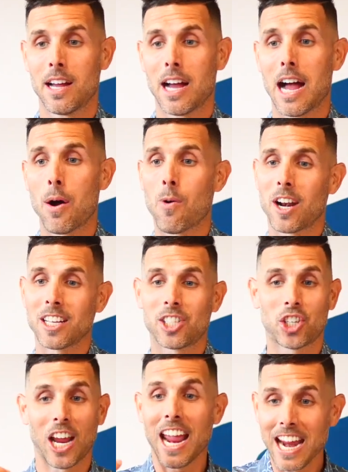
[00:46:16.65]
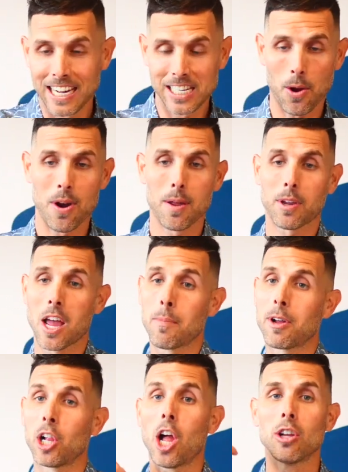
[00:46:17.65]
I want to change. I want to come
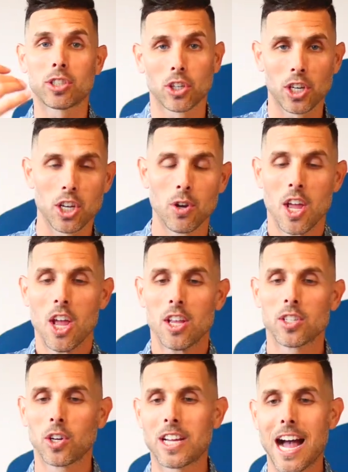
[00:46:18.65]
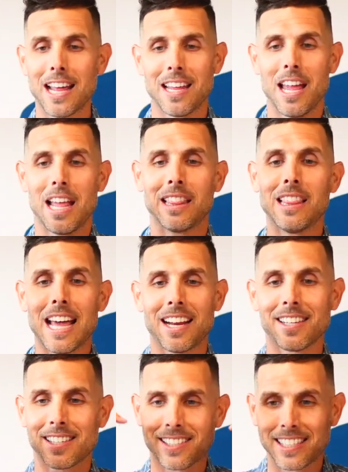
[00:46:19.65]
closer to you. So God, let
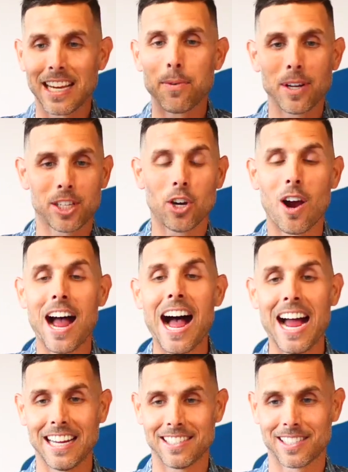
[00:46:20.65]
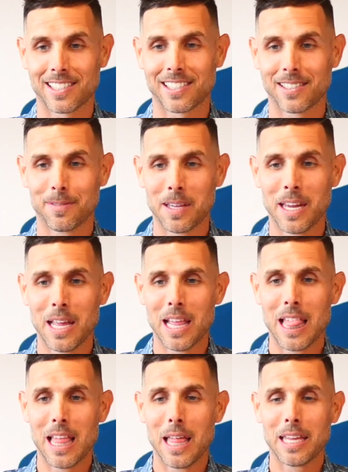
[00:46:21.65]
us see with your eyes.
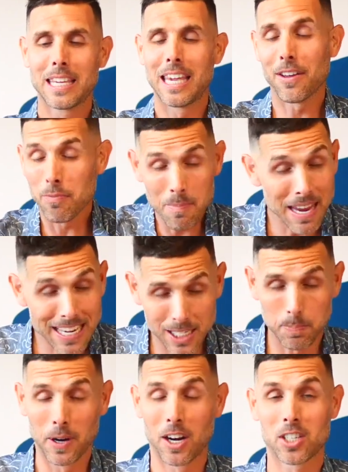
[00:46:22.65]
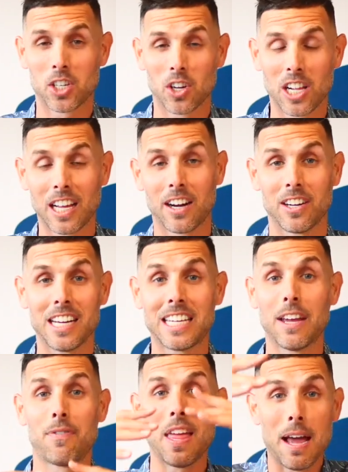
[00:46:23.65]
Give me spiritual clarity.
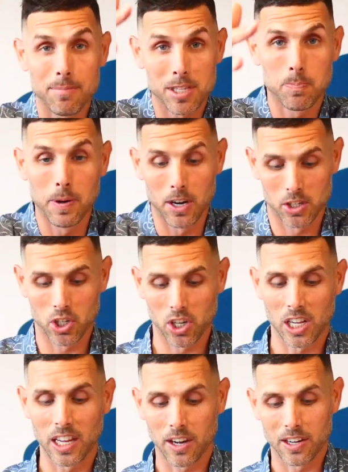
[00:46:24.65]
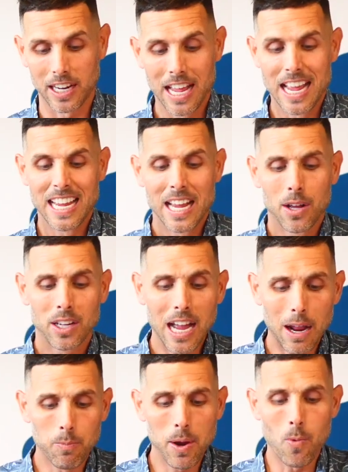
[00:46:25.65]
Give them spiritual clarity.
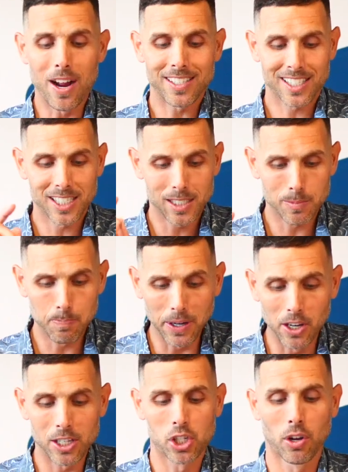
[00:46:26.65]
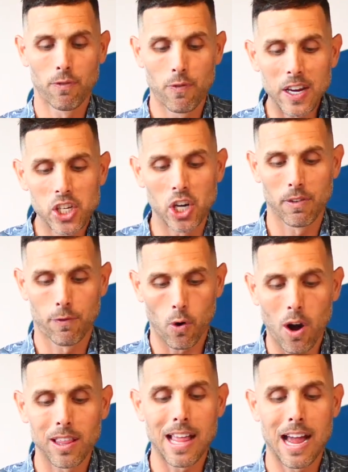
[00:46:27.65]
God, we want spiritual vision
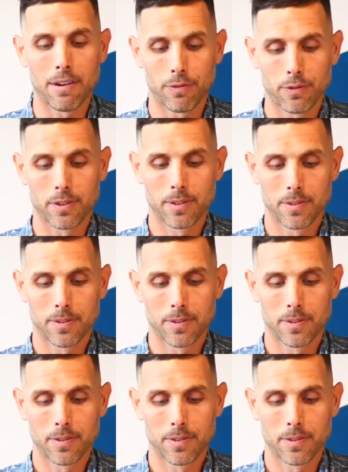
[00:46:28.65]
for our life.